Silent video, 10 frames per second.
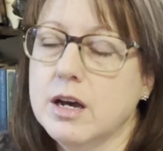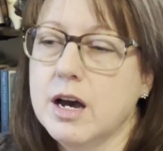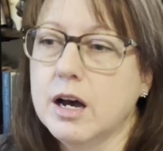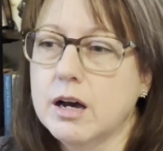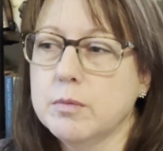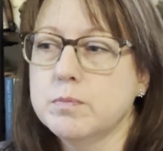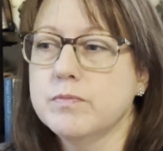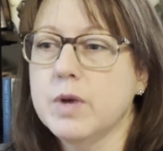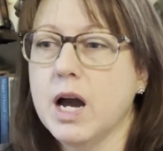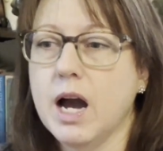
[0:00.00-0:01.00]

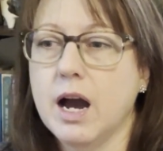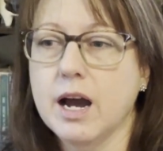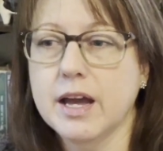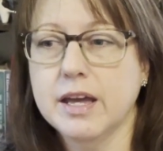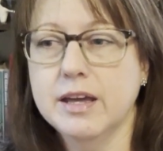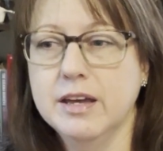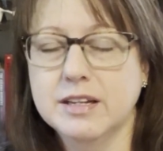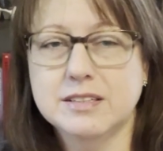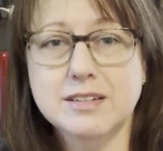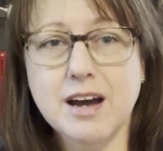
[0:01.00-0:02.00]
I
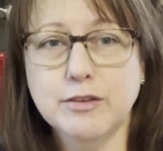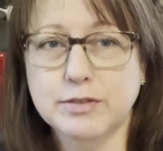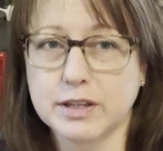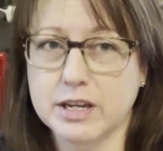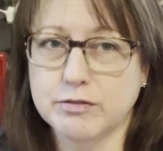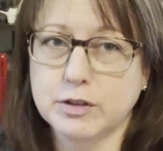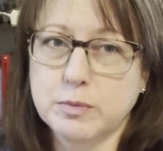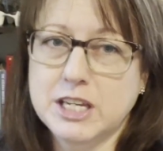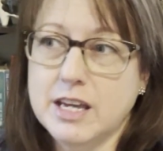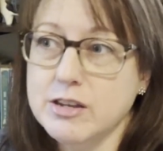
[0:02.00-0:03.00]
did not feel like
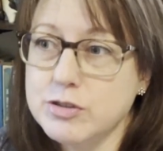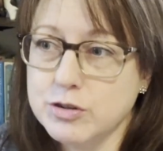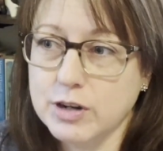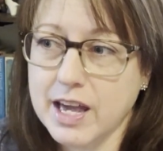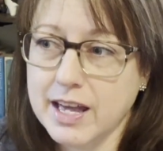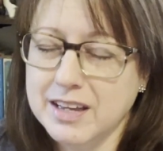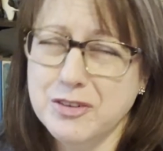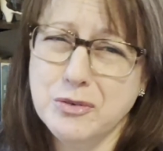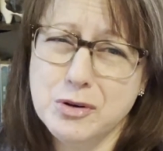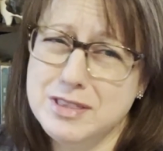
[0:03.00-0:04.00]
filming yesterday
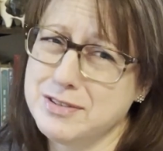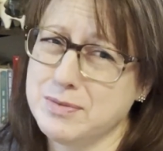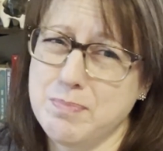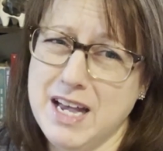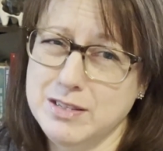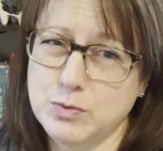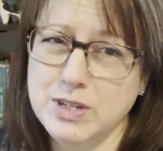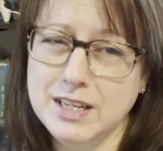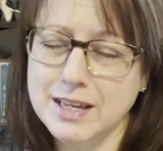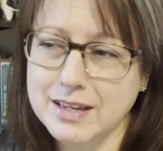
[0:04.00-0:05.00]
or this past
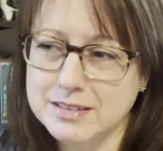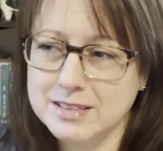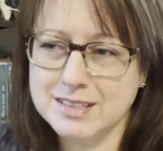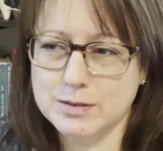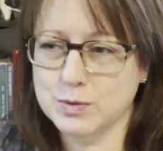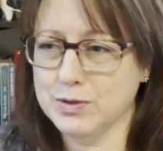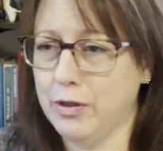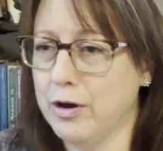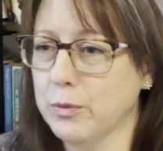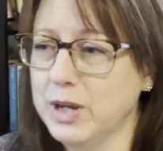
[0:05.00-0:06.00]
weekend because it was a
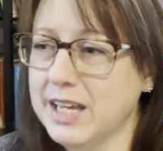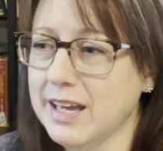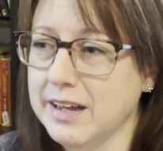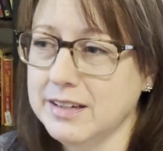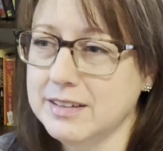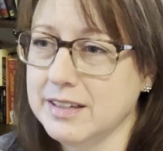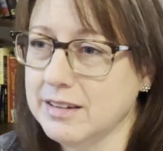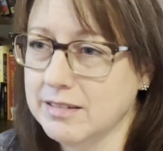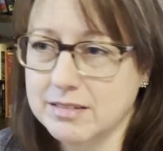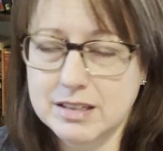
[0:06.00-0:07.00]
long weekend
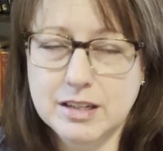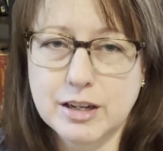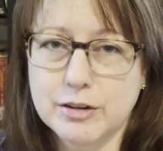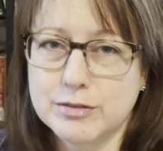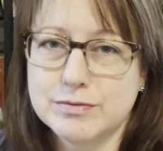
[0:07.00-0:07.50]
and, you know,